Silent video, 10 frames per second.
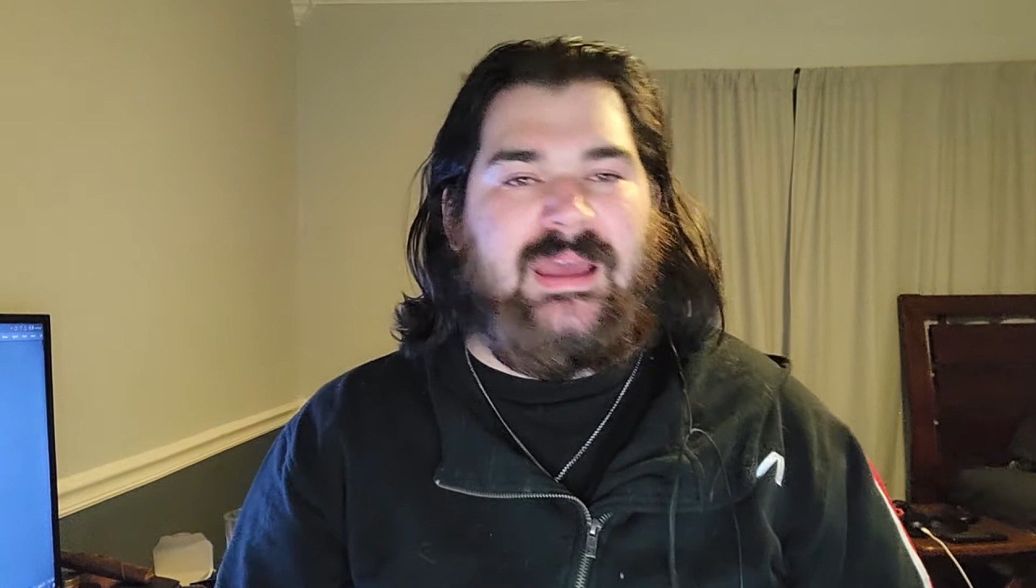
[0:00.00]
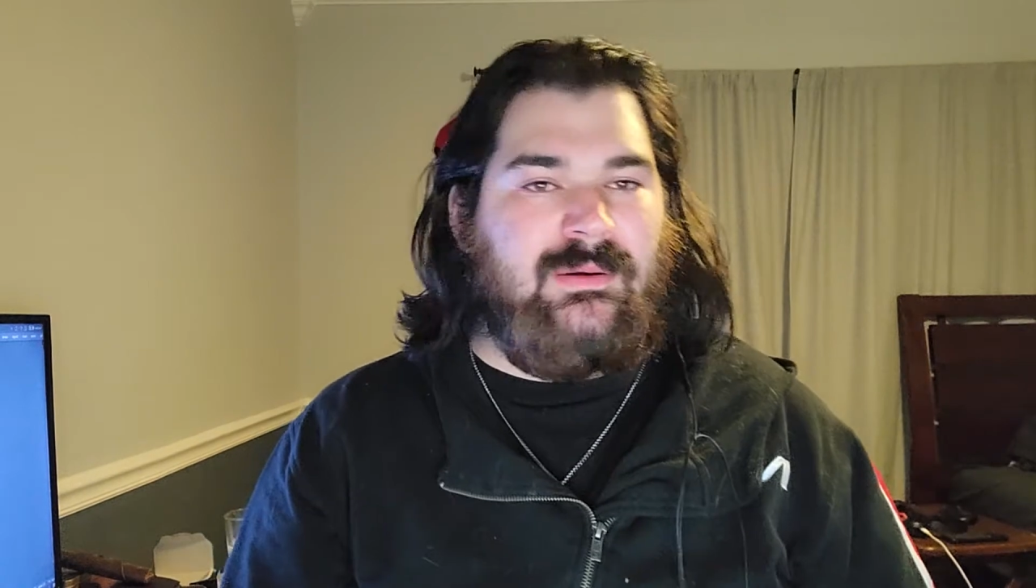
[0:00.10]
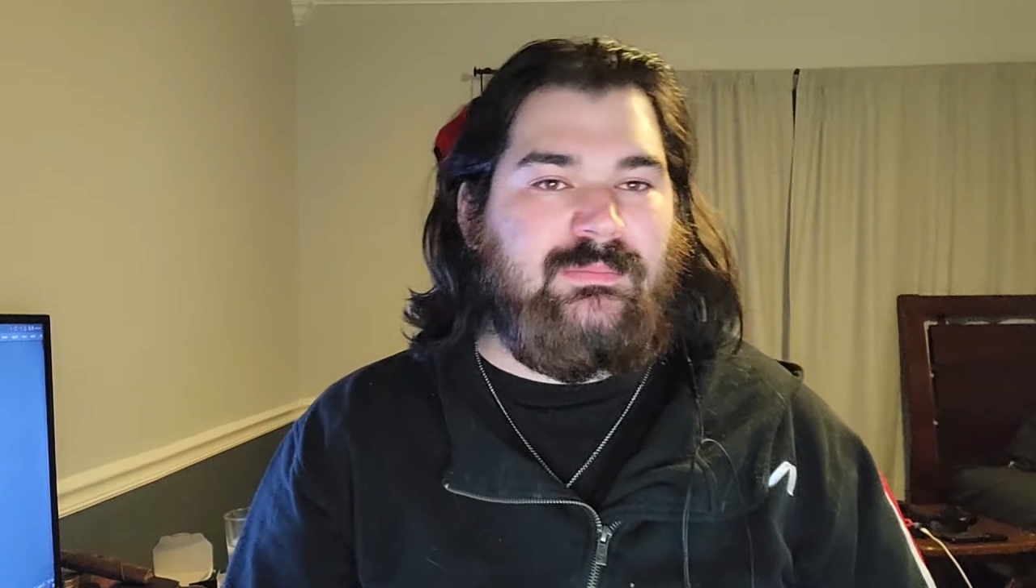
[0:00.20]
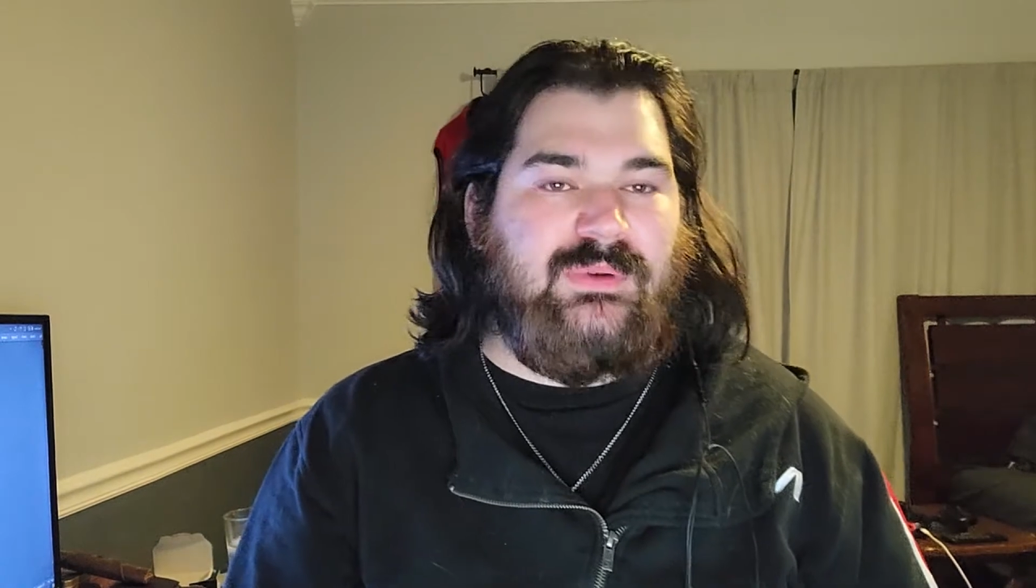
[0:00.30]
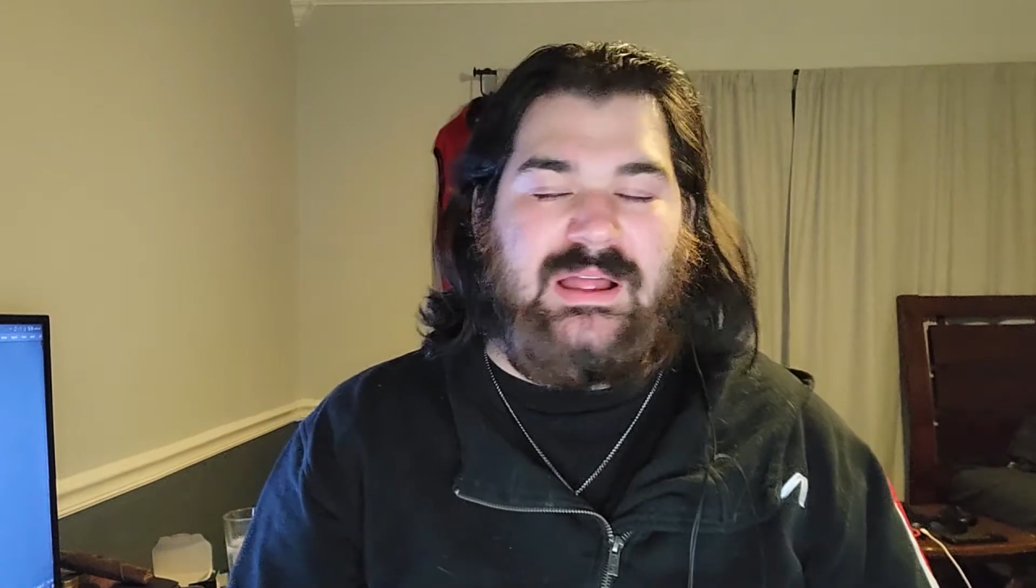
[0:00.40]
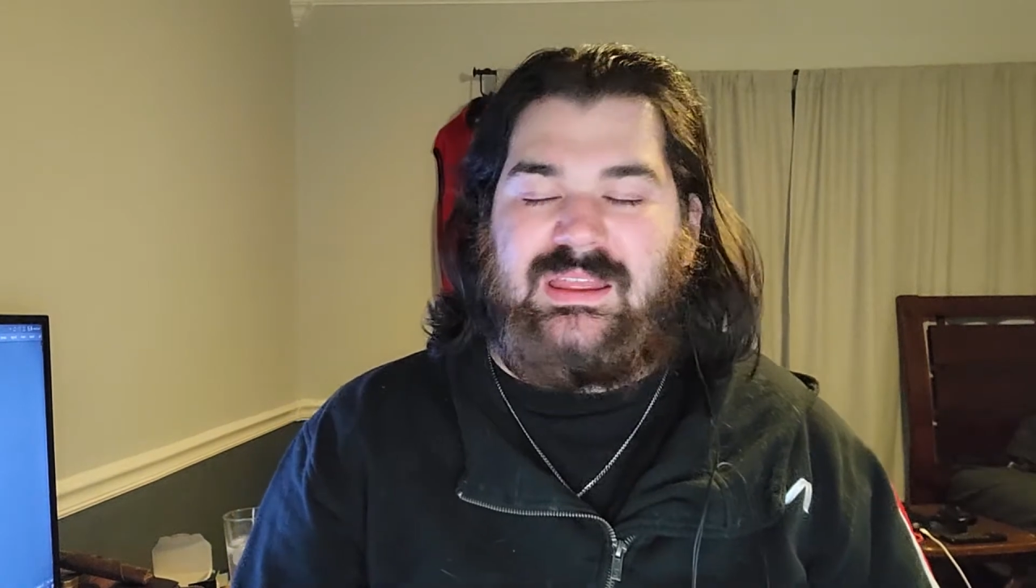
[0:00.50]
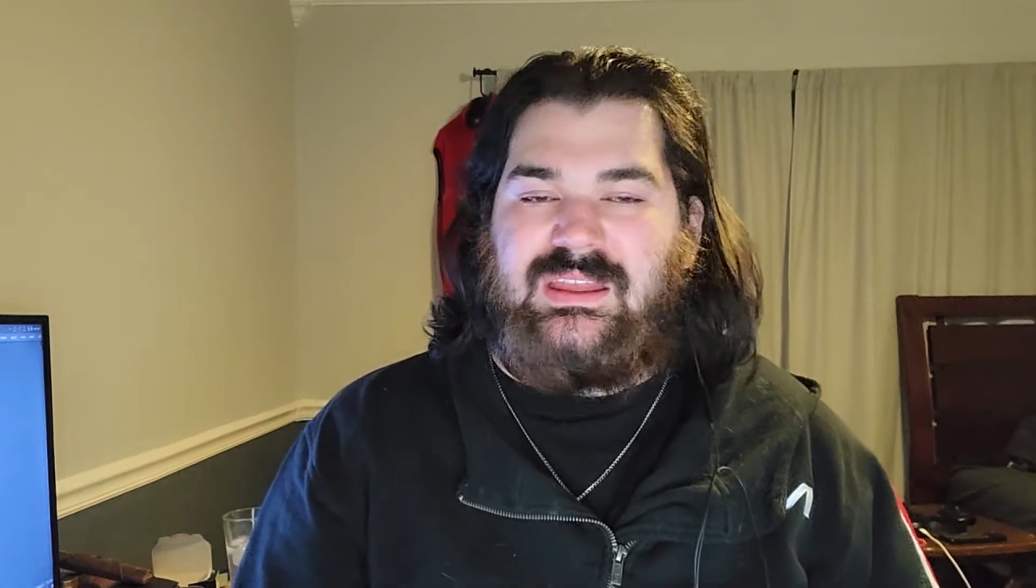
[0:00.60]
output.